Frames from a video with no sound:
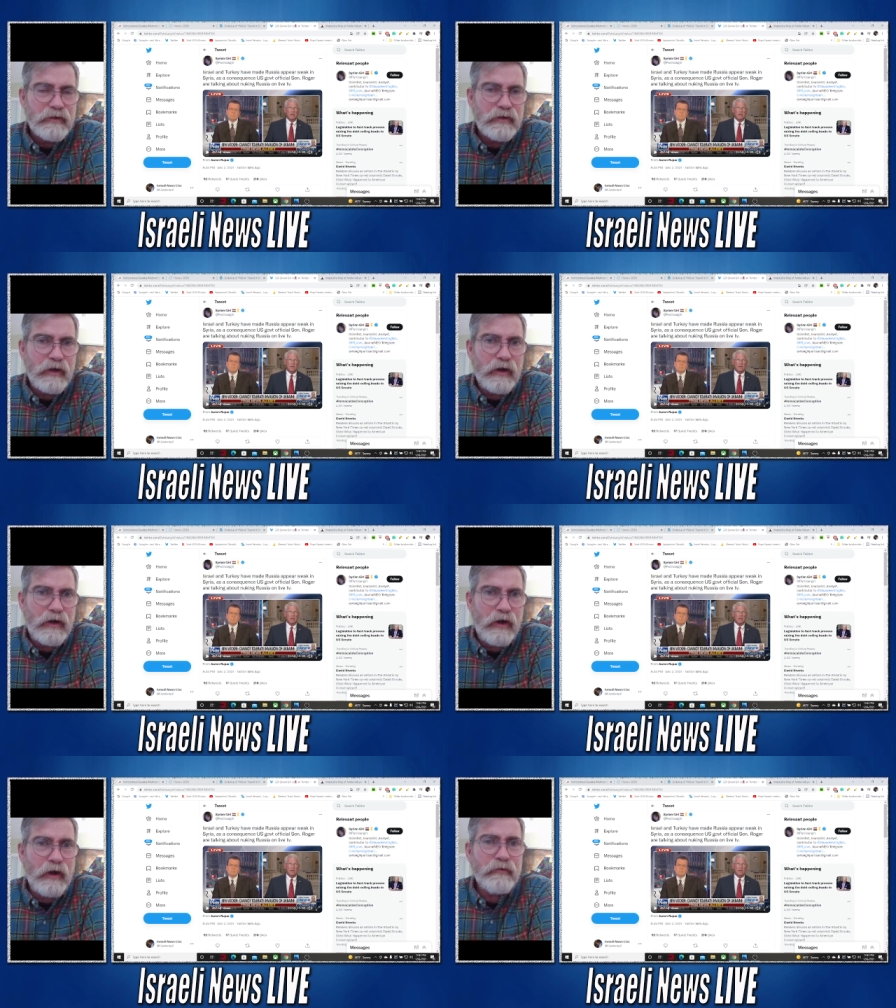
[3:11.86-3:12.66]
uh
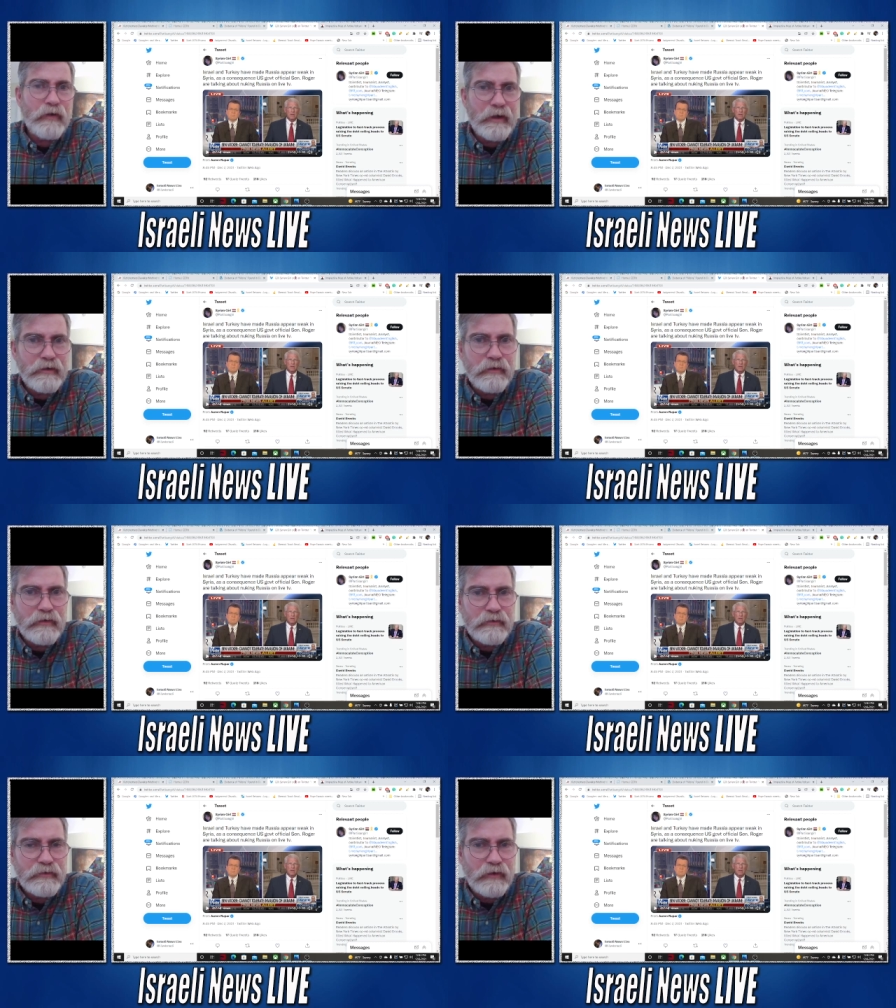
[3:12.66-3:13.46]
on
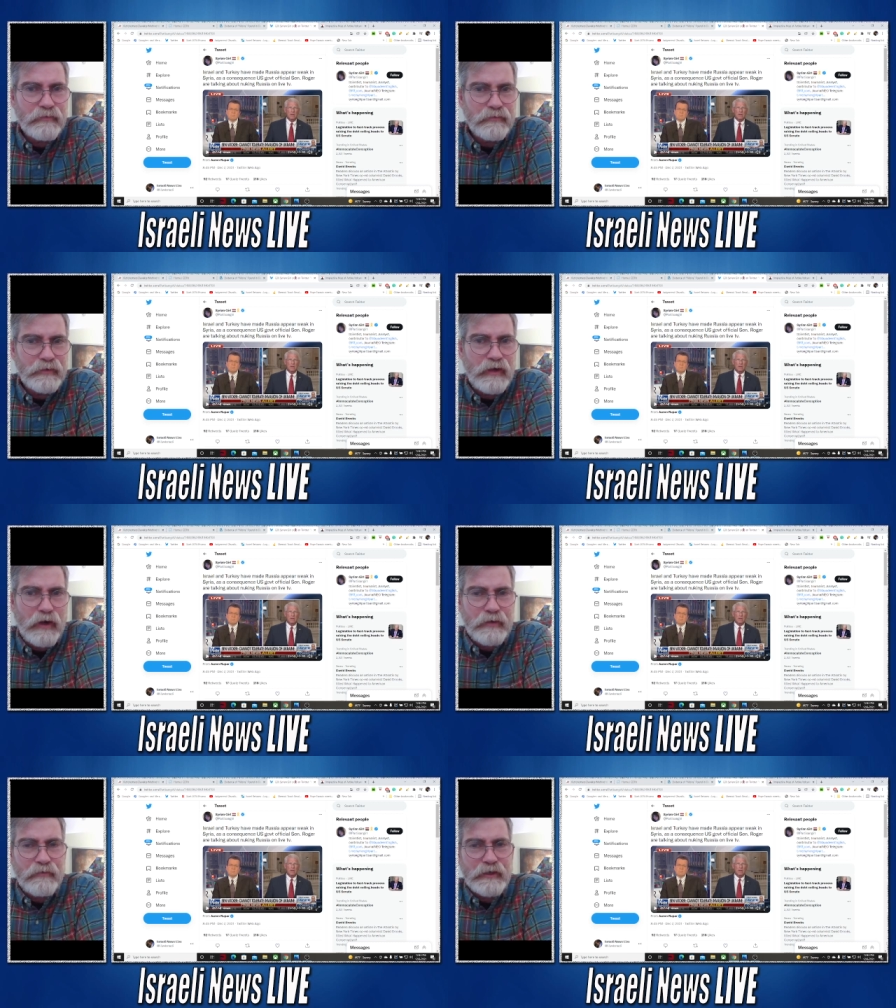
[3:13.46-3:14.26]
uh, you know
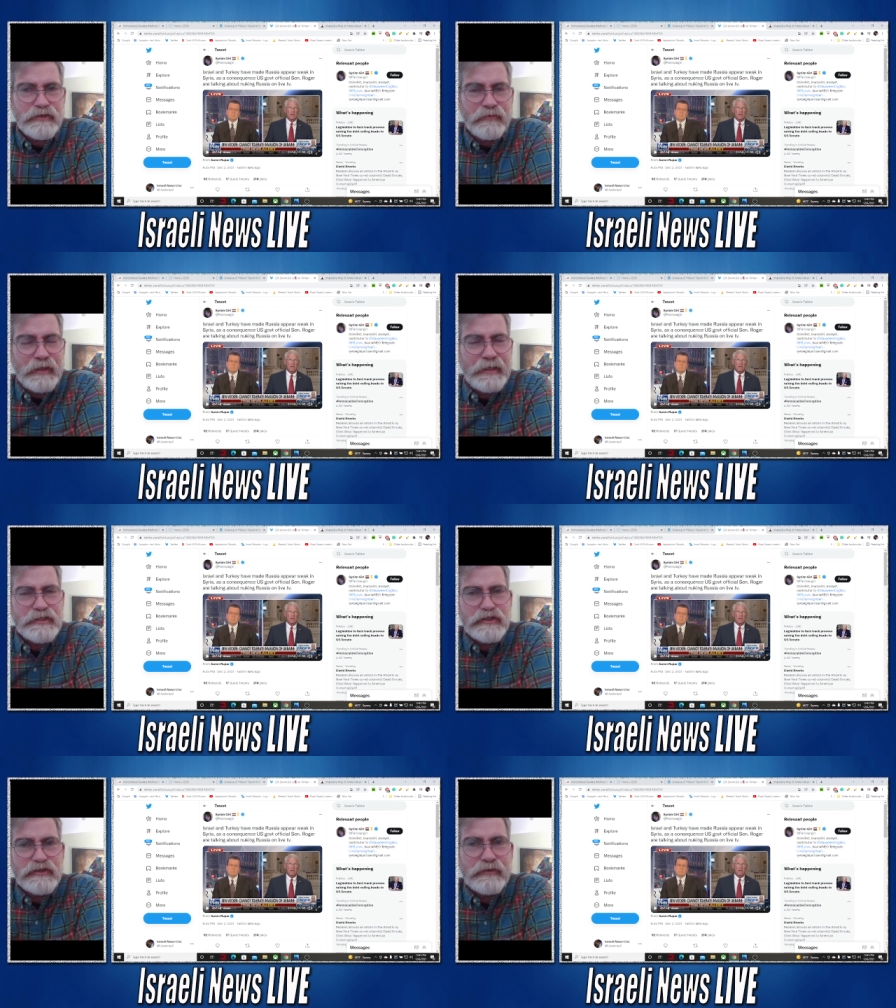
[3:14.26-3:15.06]
regarding Russian
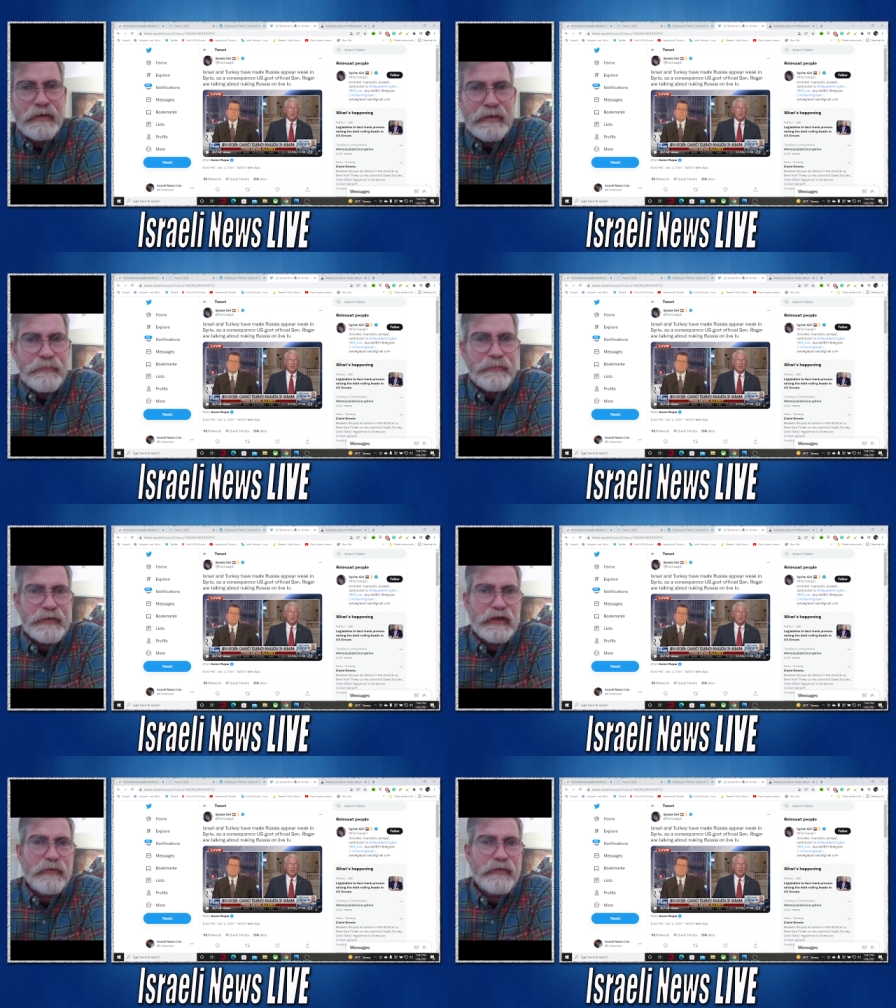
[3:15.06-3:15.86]
relations,
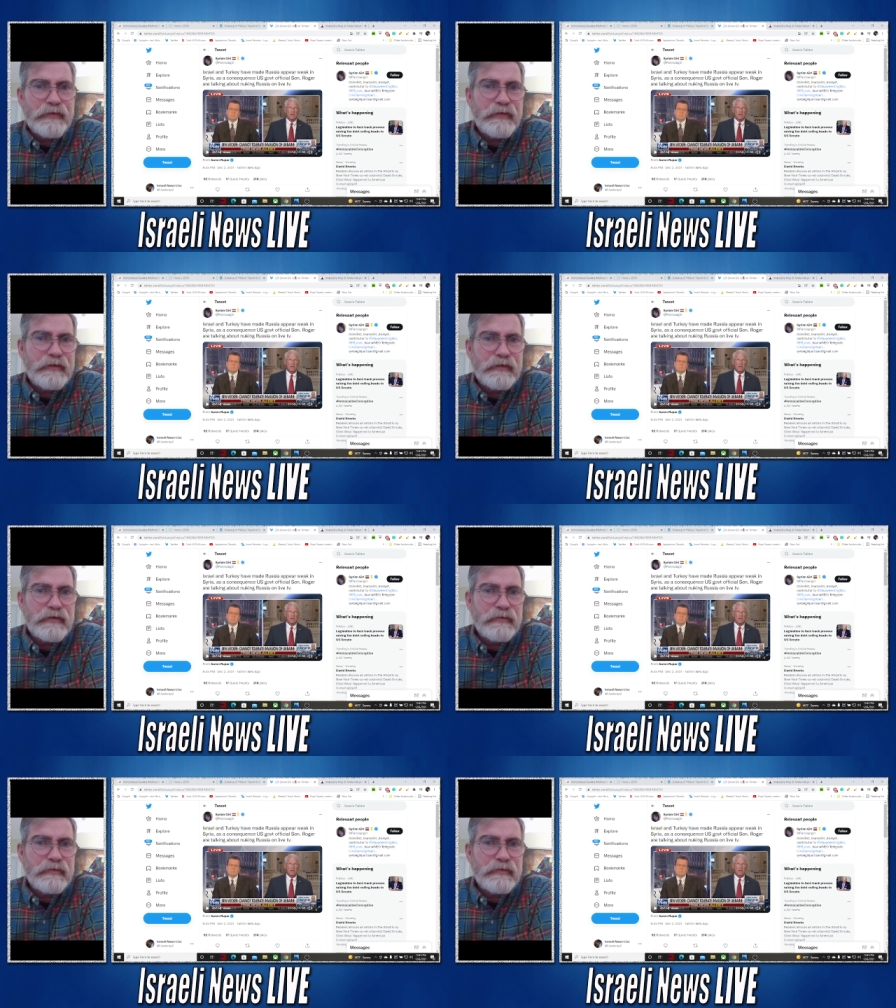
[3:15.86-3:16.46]
you know the.